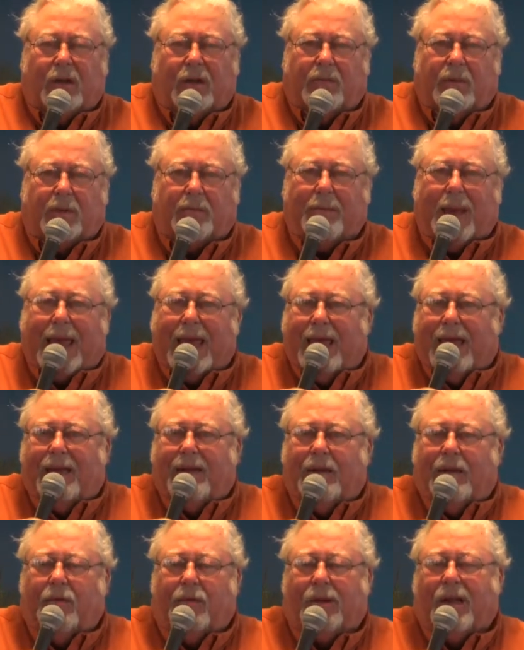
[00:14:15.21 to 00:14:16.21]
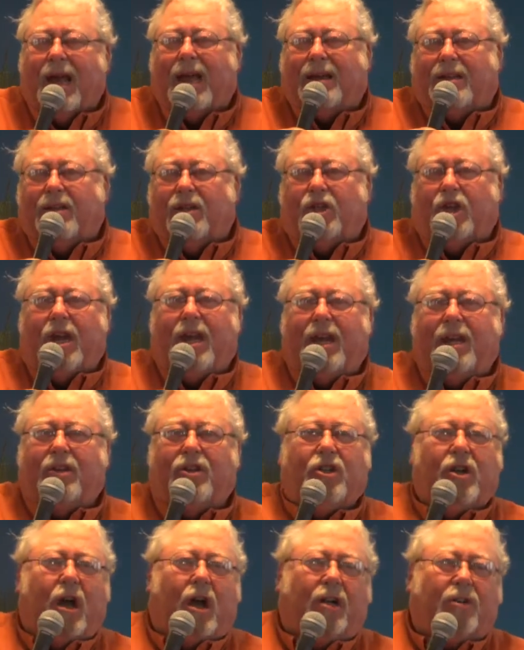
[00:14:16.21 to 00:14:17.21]
But man would like to
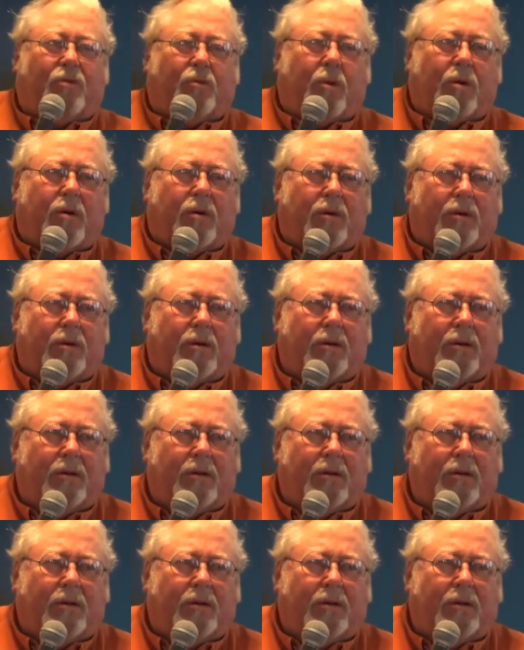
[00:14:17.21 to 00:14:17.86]
change God's word.